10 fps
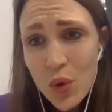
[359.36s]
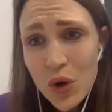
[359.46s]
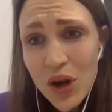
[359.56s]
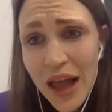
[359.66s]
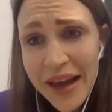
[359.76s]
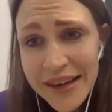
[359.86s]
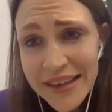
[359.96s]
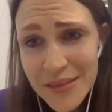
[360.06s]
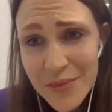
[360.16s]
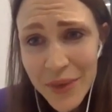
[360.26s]
likely
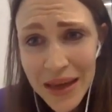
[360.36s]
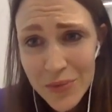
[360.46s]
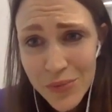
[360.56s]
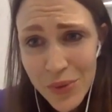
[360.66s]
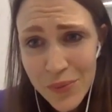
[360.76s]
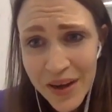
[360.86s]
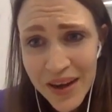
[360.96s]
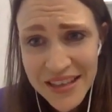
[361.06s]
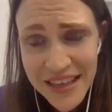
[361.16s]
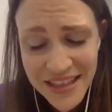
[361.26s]
to be
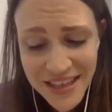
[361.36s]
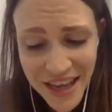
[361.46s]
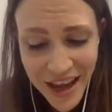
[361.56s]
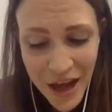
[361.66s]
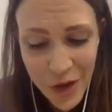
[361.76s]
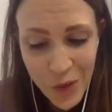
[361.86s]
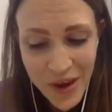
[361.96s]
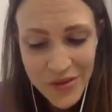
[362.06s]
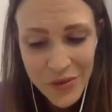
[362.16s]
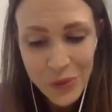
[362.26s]
bombarded
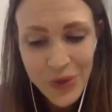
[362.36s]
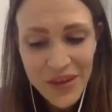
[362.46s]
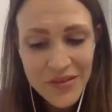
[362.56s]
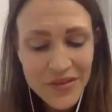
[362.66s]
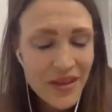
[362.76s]
with